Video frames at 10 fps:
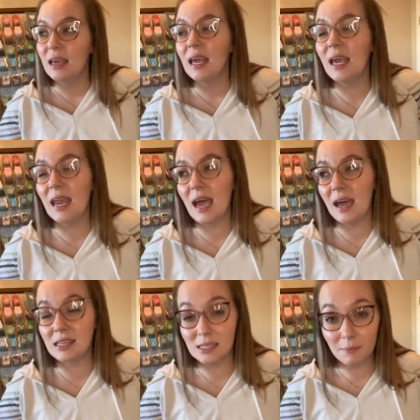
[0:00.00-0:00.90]
It
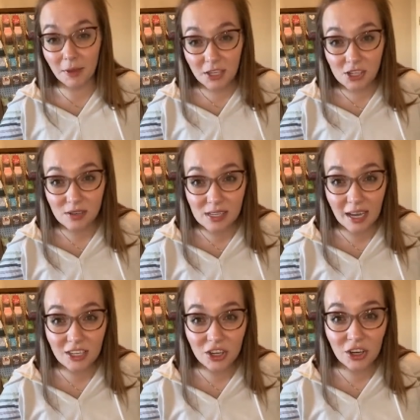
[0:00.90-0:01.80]
has some pictures I
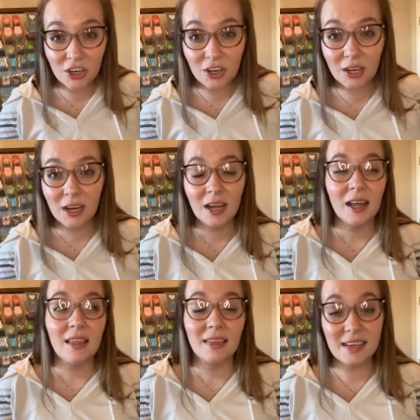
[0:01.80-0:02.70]
took,
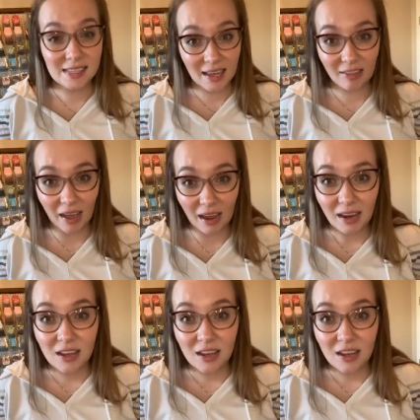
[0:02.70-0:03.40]
things like that.